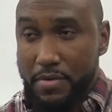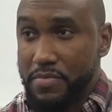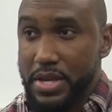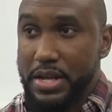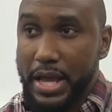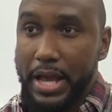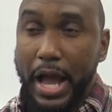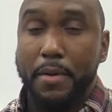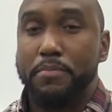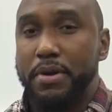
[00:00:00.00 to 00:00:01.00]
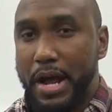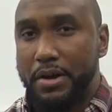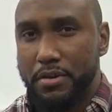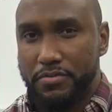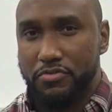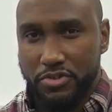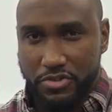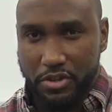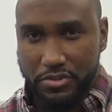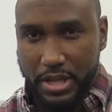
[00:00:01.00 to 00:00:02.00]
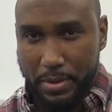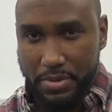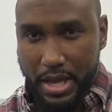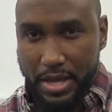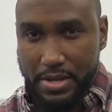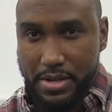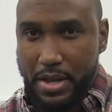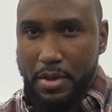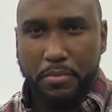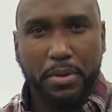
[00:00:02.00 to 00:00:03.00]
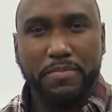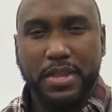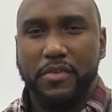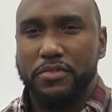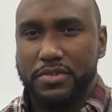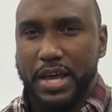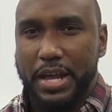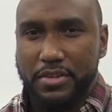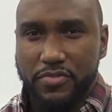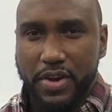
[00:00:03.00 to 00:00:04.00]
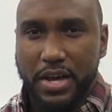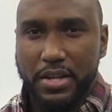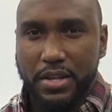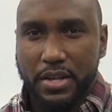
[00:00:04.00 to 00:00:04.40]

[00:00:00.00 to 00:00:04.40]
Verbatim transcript: I mean like I'm proud of the results that I'm getting, but I'm never satisfied.